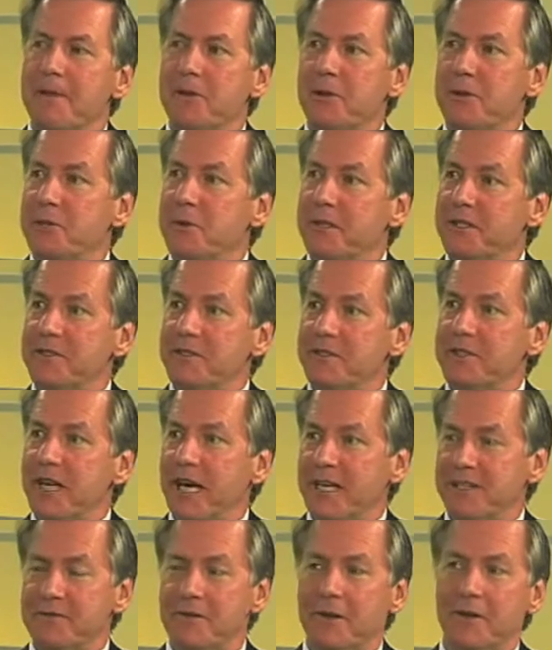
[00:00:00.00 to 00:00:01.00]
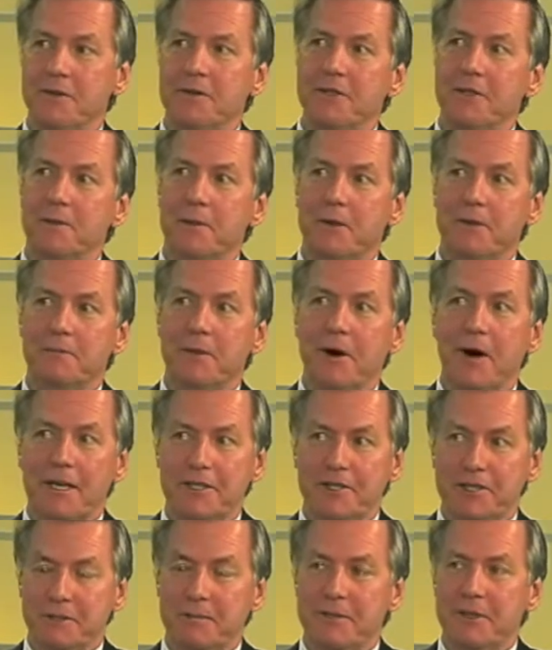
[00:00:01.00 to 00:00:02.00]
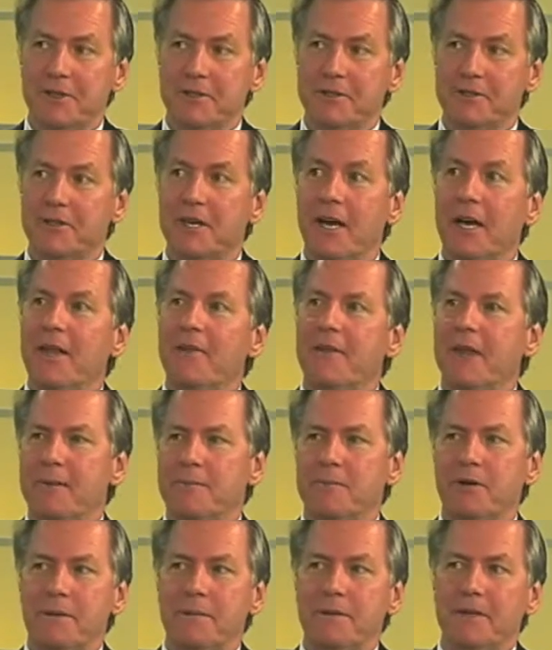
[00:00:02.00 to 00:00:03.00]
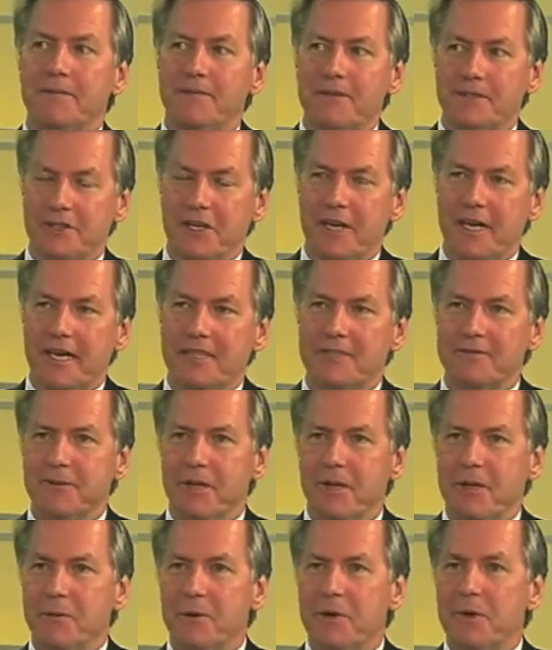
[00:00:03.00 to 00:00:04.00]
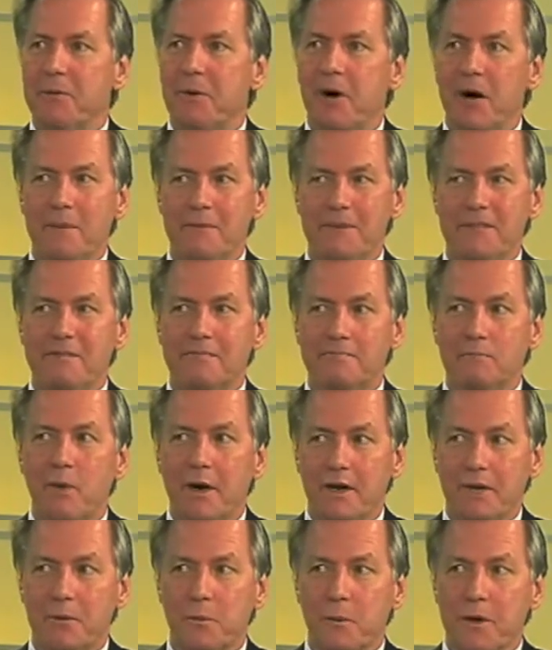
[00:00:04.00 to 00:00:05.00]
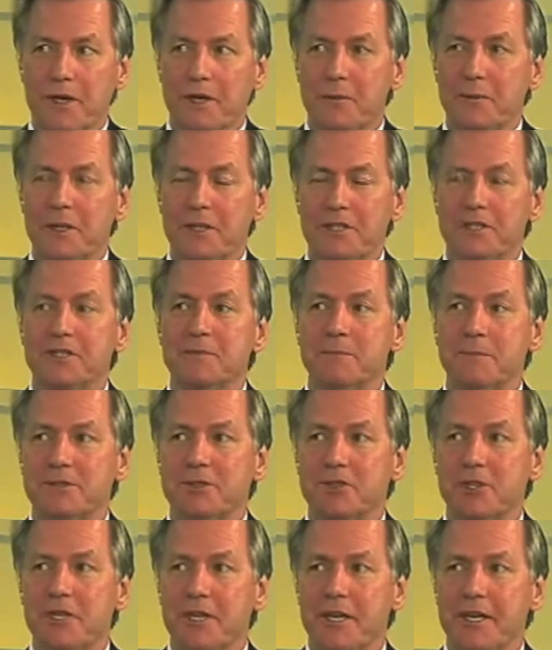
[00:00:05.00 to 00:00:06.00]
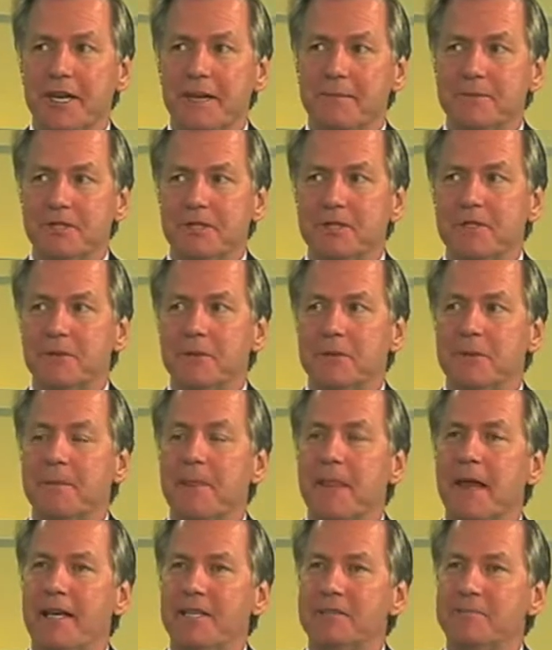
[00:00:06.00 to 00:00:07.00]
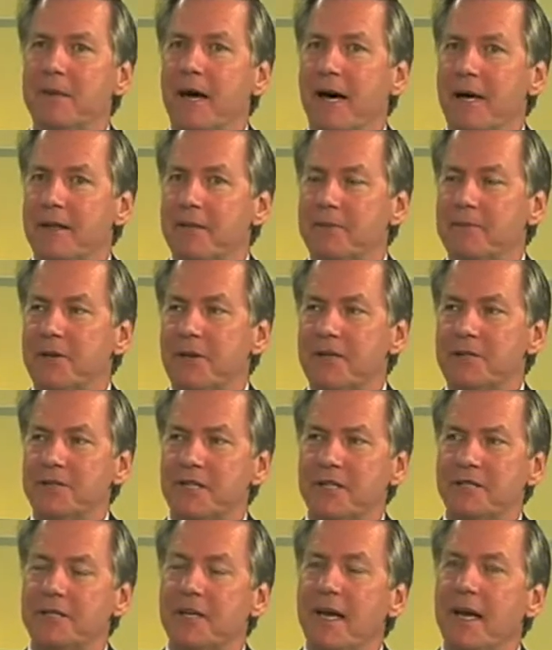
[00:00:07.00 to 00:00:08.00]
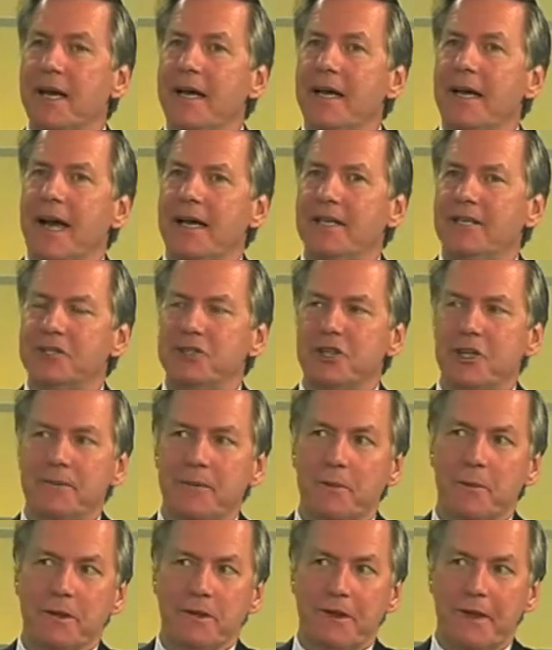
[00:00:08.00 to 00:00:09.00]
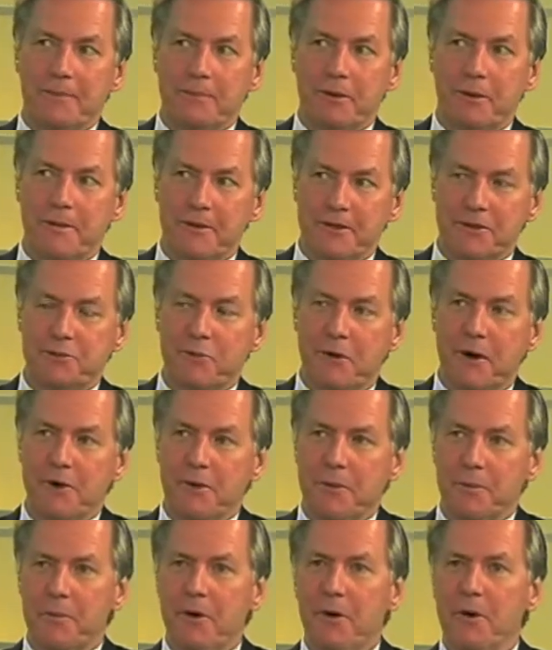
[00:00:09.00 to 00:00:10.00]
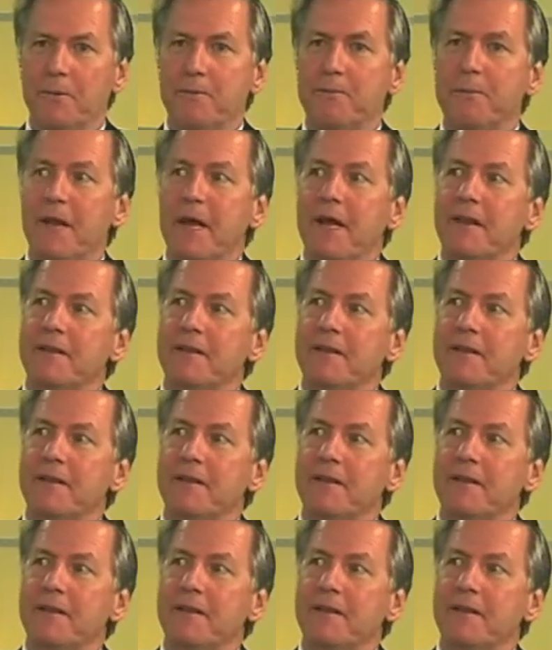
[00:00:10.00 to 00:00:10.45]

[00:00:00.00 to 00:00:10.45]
Third reason is cash flow. Do you want to buy it just because that property fits a cash flow requirement? One of the weaker reasons, but certainly comes into it as part of the process and determine whether that property is right or wrong.